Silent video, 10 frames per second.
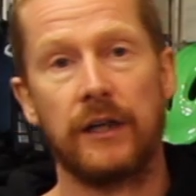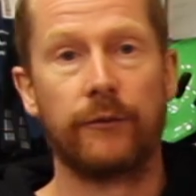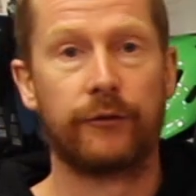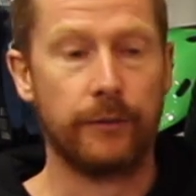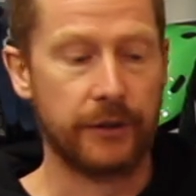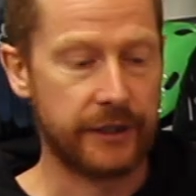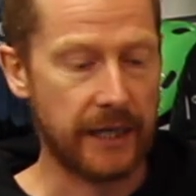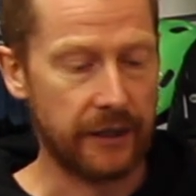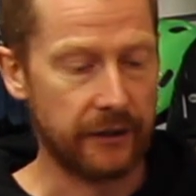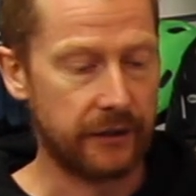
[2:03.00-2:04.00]
up from your
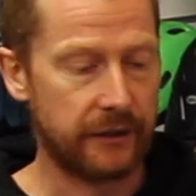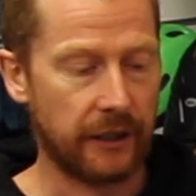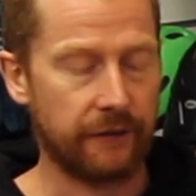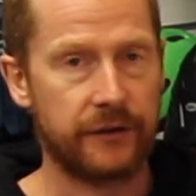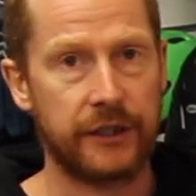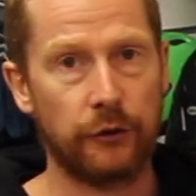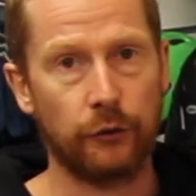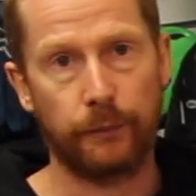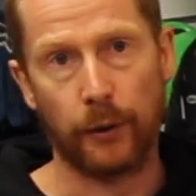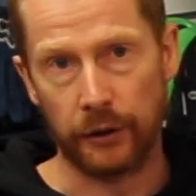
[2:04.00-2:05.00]
standard kind of
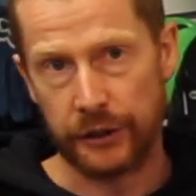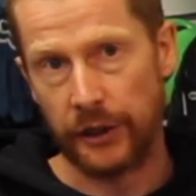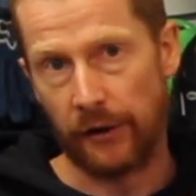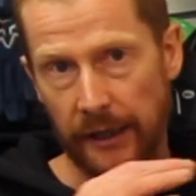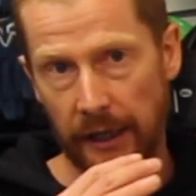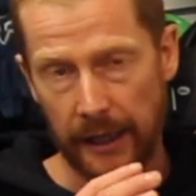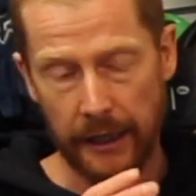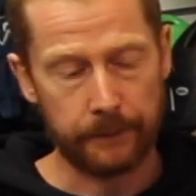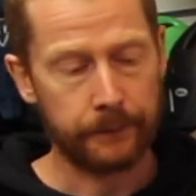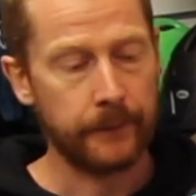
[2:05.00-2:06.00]
single polystyrene
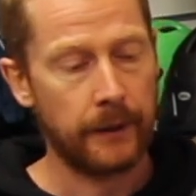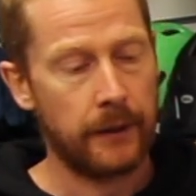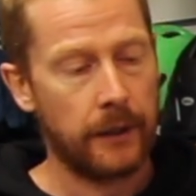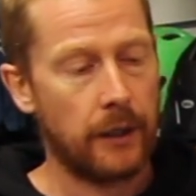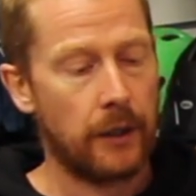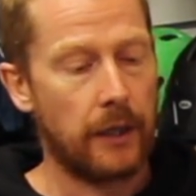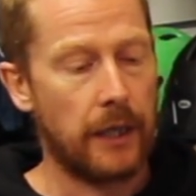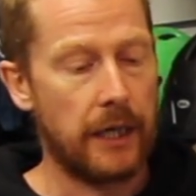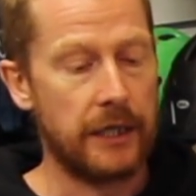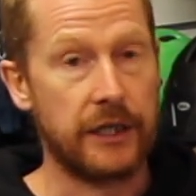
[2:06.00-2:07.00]
layer
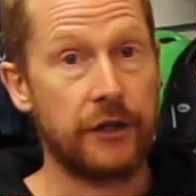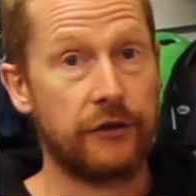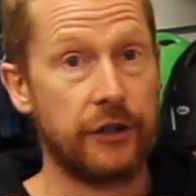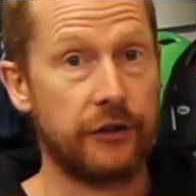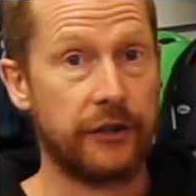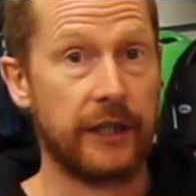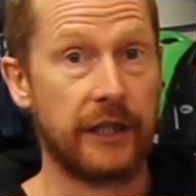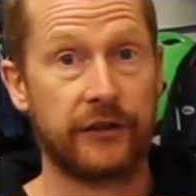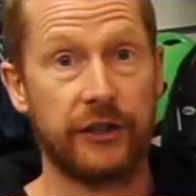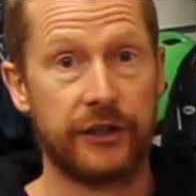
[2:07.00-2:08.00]
is introducing
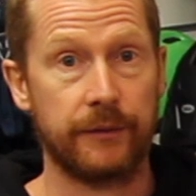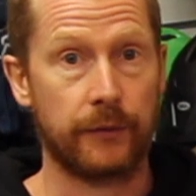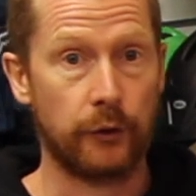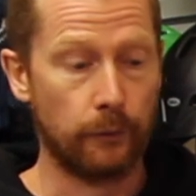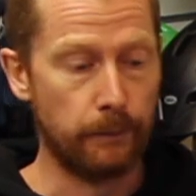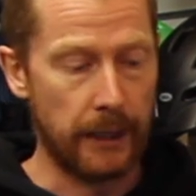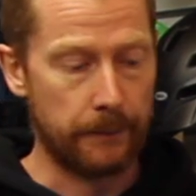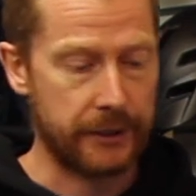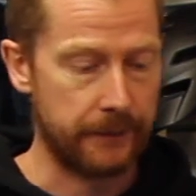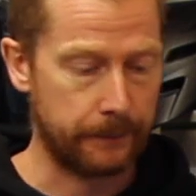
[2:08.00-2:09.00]
a system called
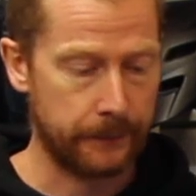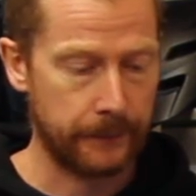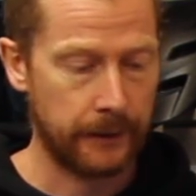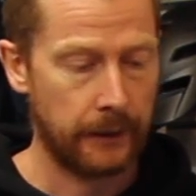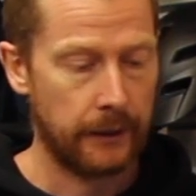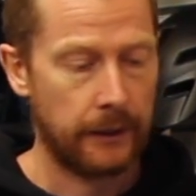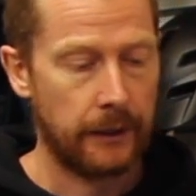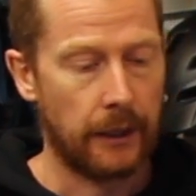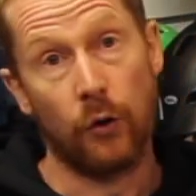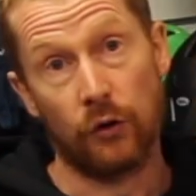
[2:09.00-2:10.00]
MIPS,
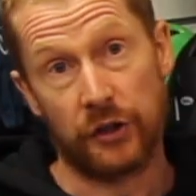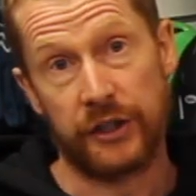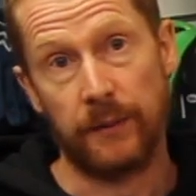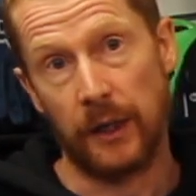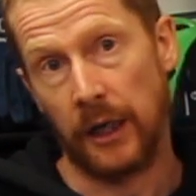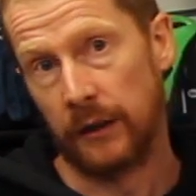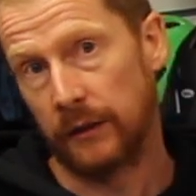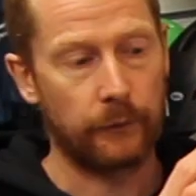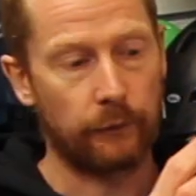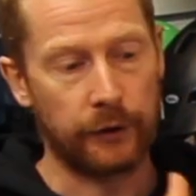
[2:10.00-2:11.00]
or a similar
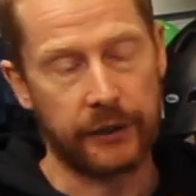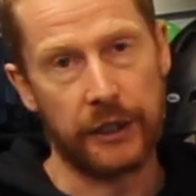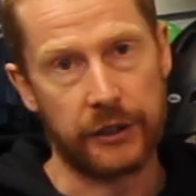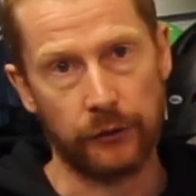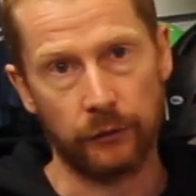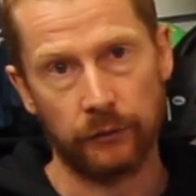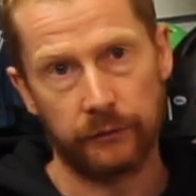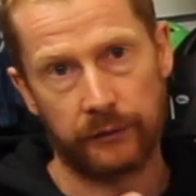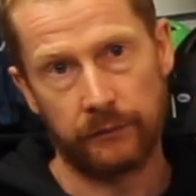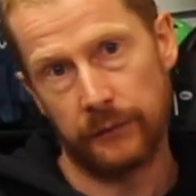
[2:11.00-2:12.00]
rotational
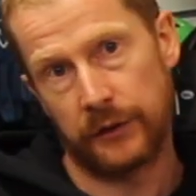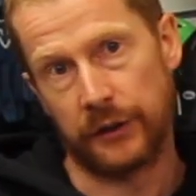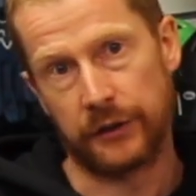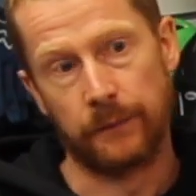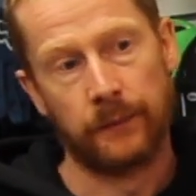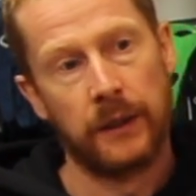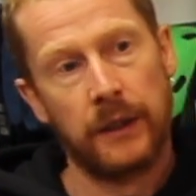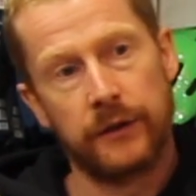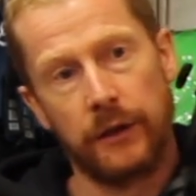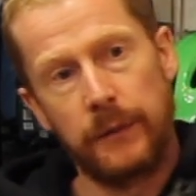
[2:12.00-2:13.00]
system.
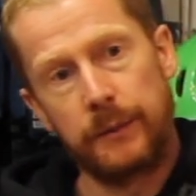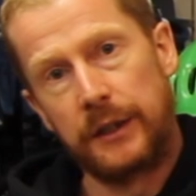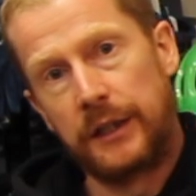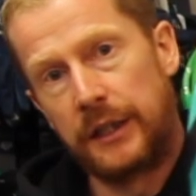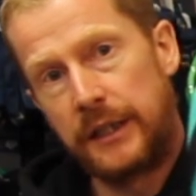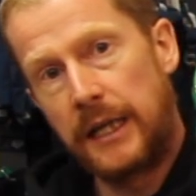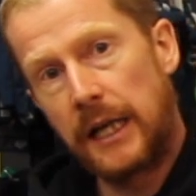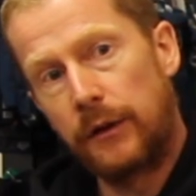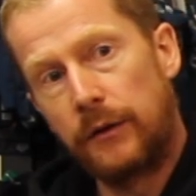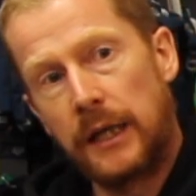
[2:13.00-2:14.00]
So MIPS is this
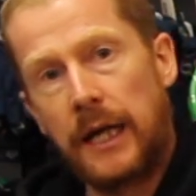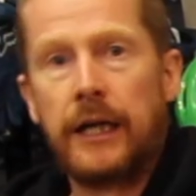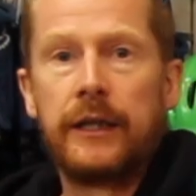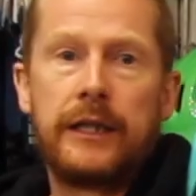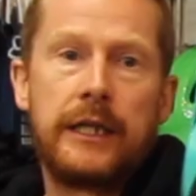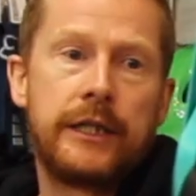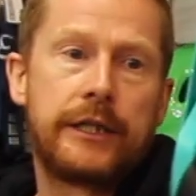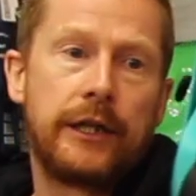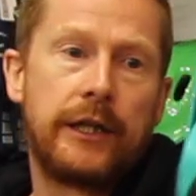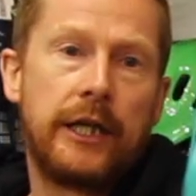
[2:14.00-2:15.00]
yellow layer
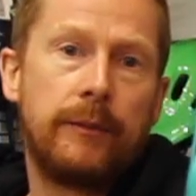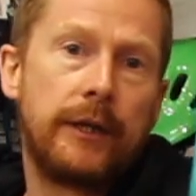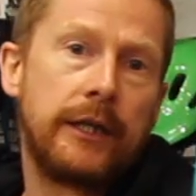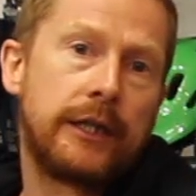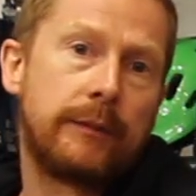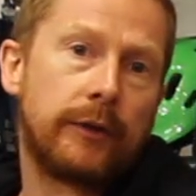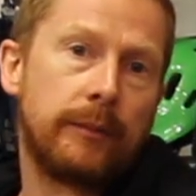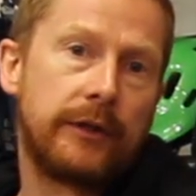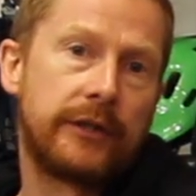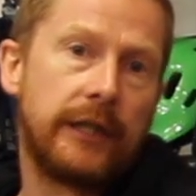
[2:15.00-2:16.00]
inside the helmet that you can
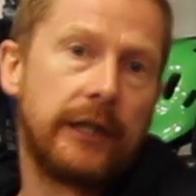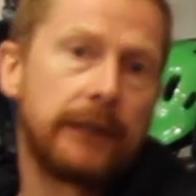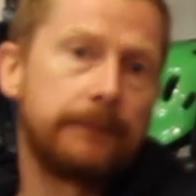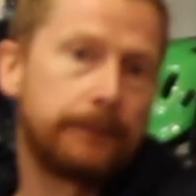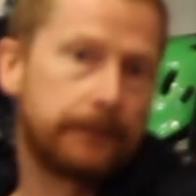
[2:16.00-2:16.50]
probably see there.